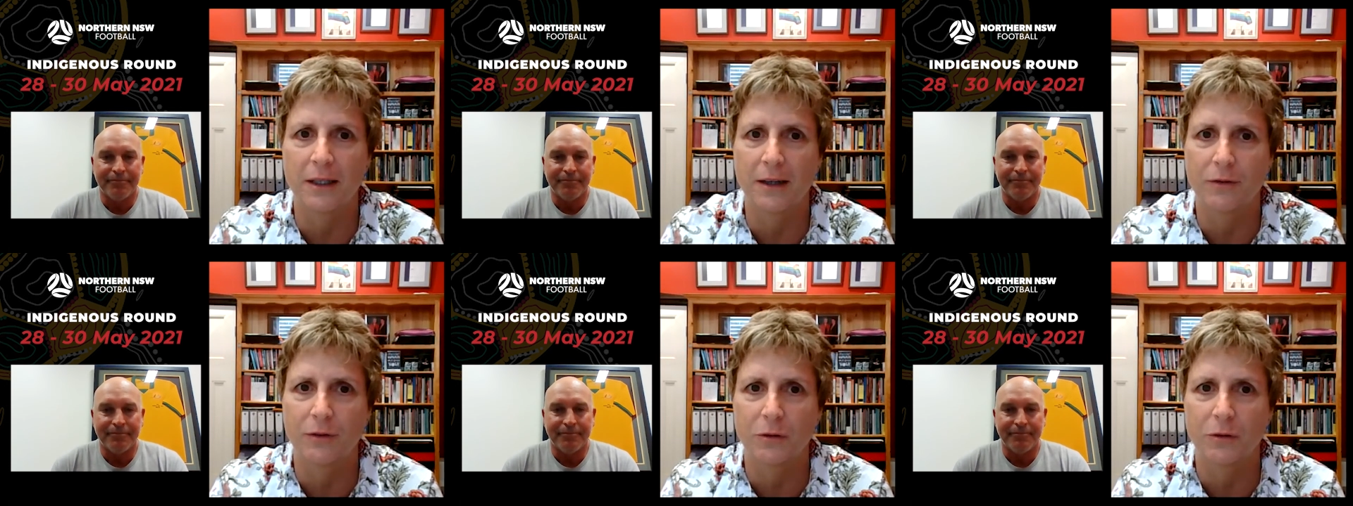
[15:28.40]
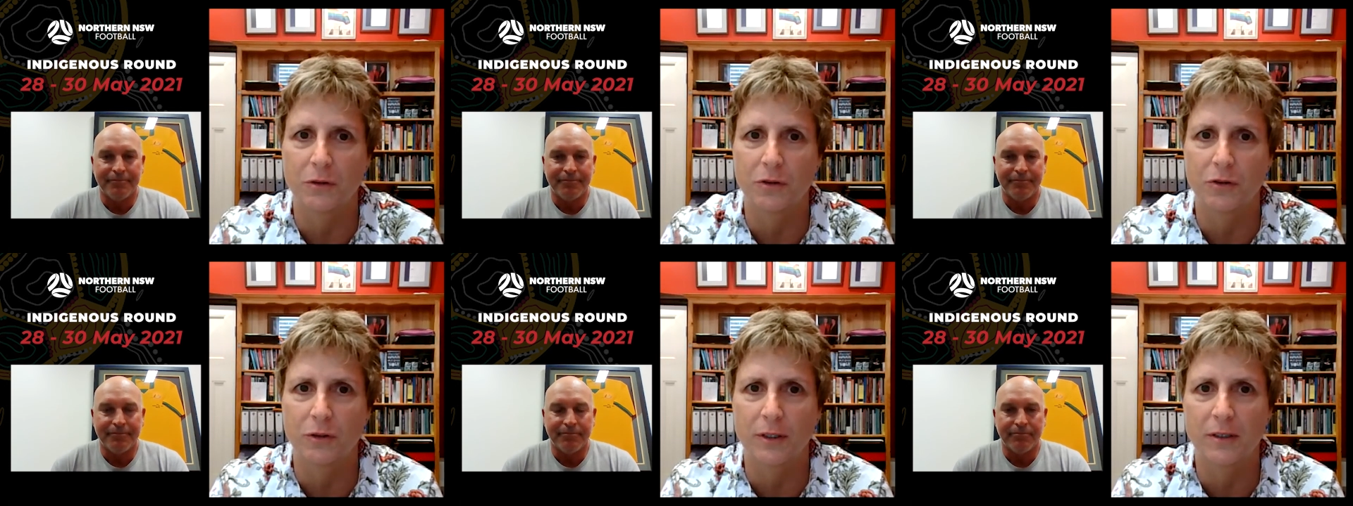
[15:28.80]
Speaker 1: have to
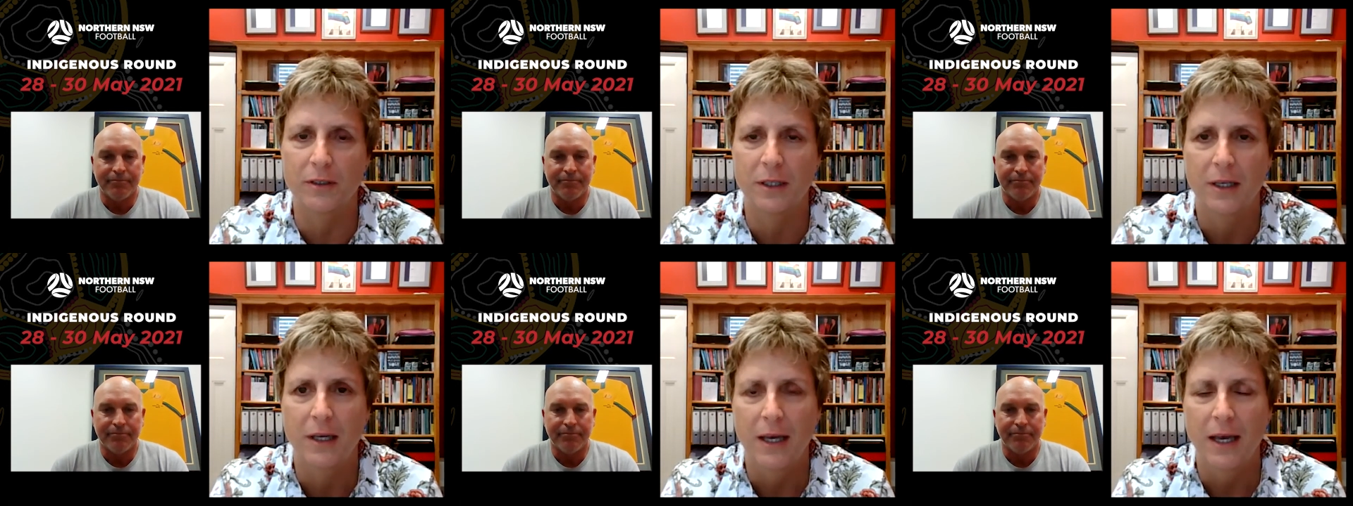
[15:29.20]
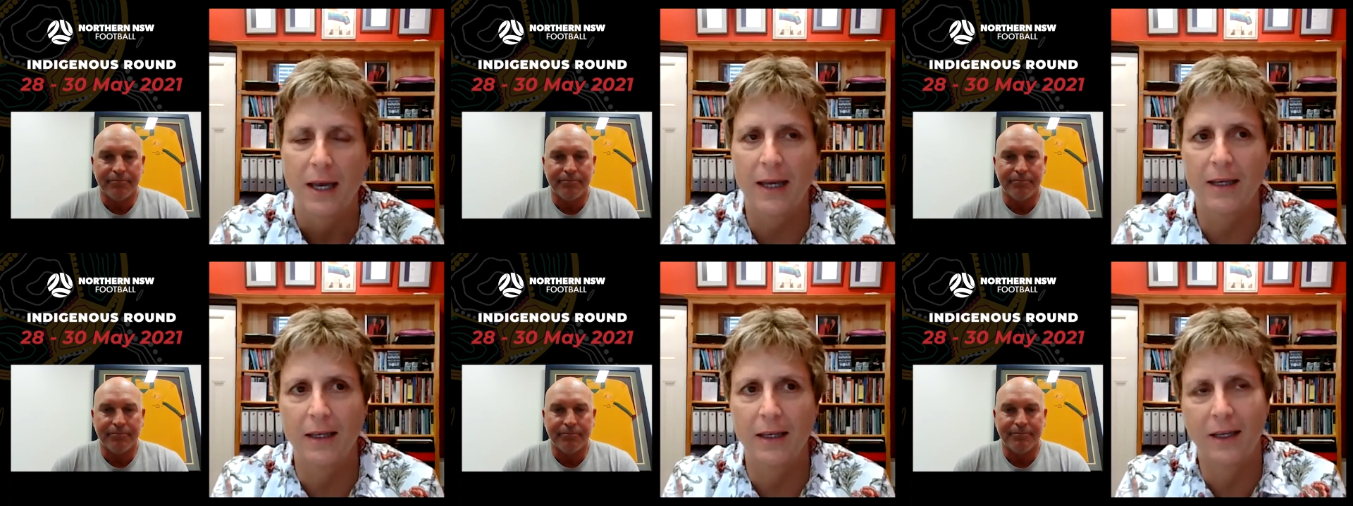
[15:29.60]
address
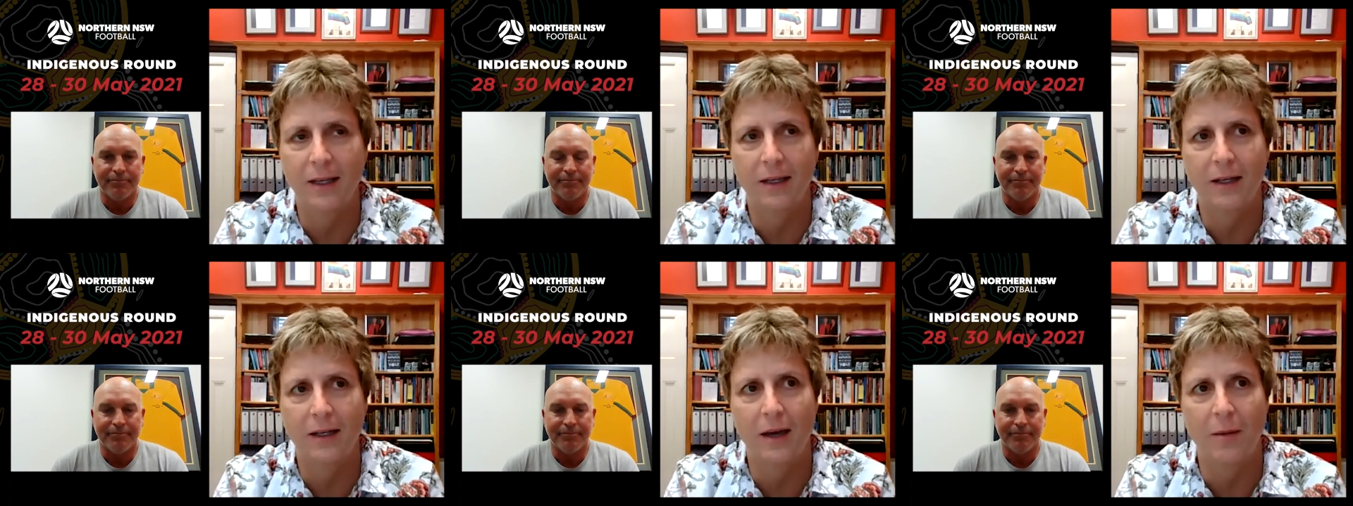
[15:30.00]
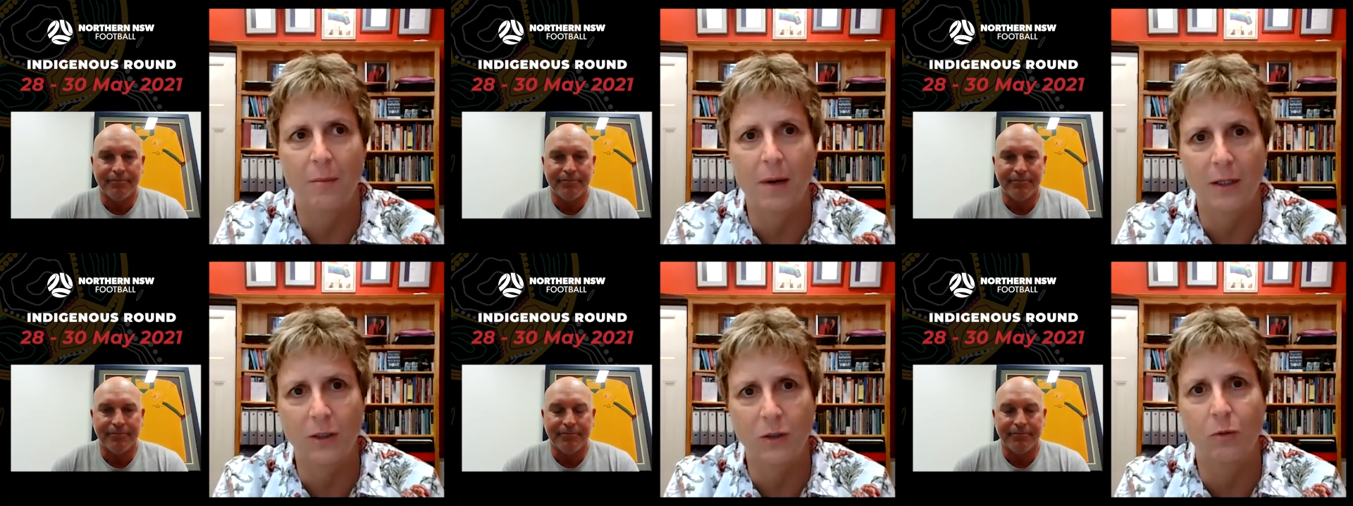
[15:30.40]
and get
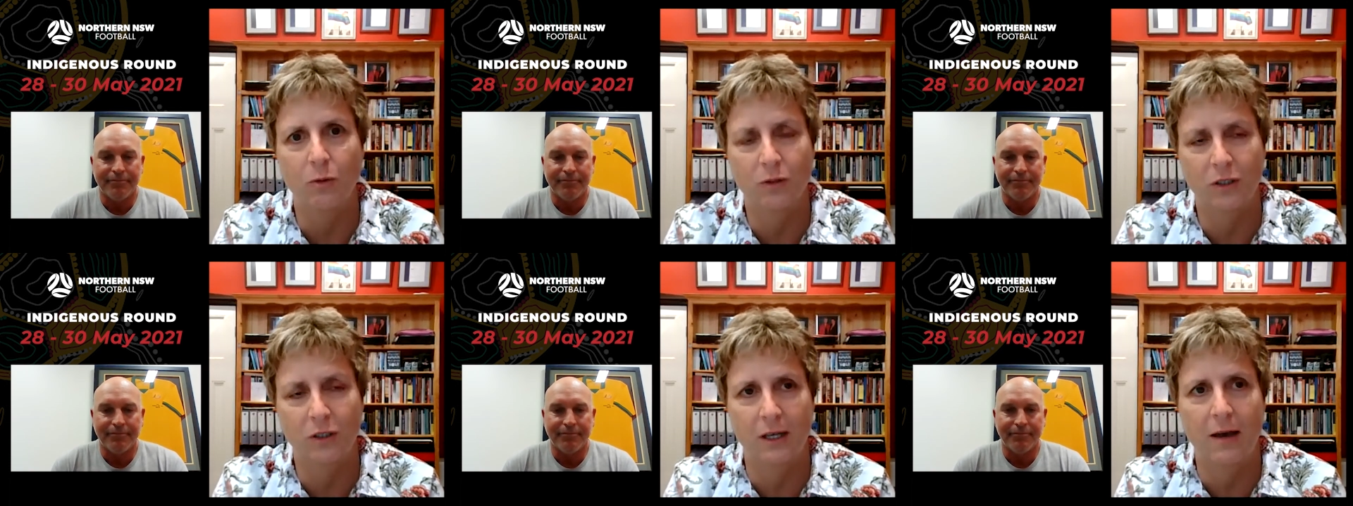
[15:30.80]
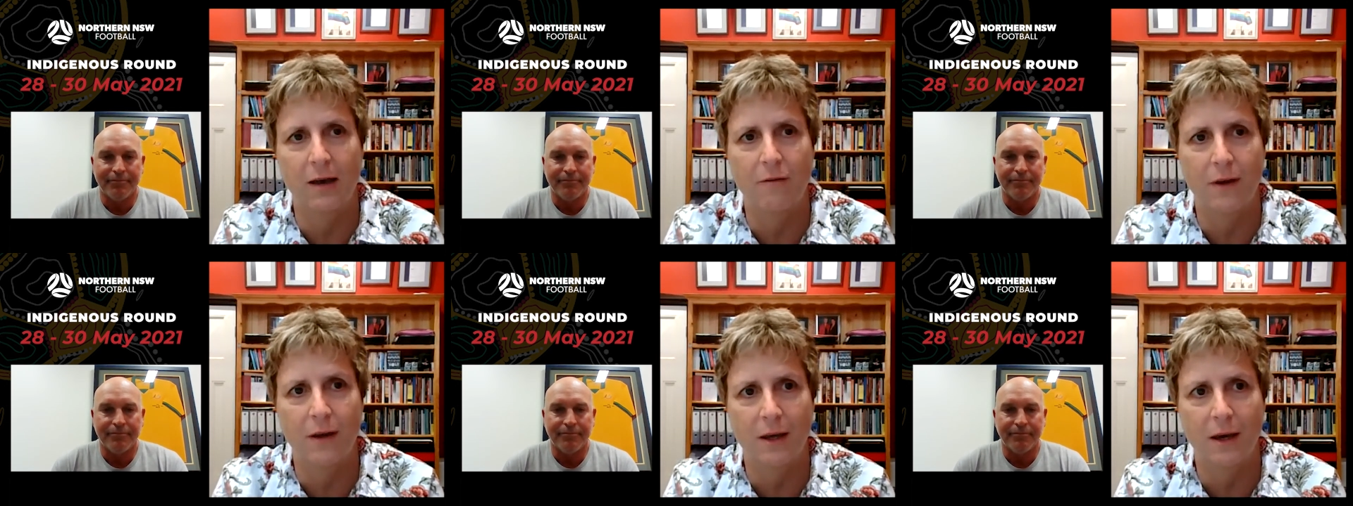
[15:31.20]
much more
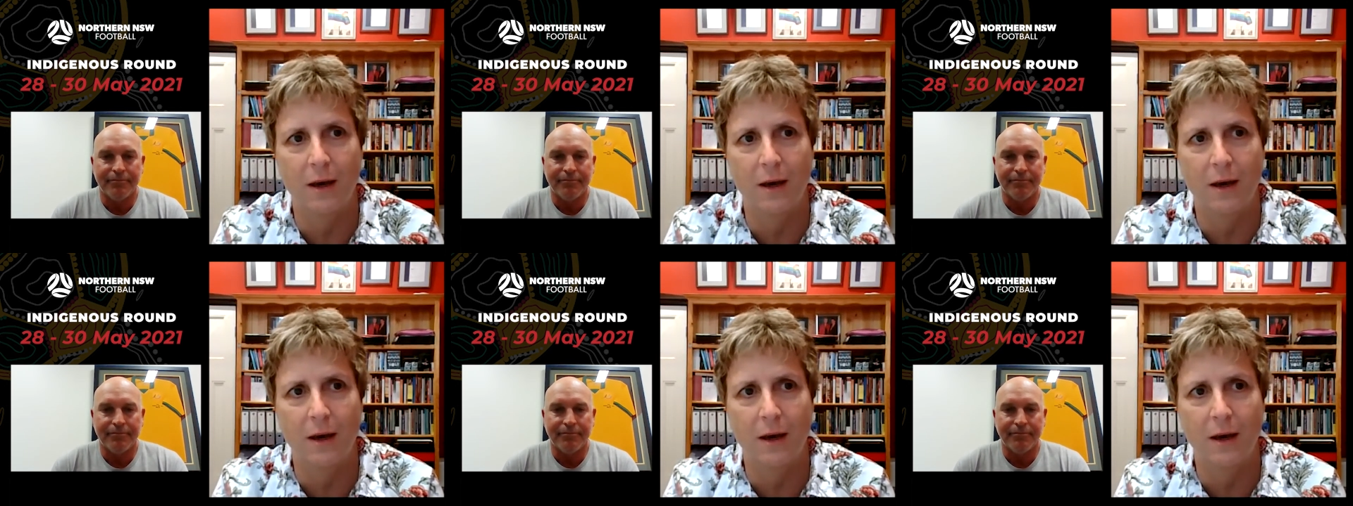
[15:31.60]
savvy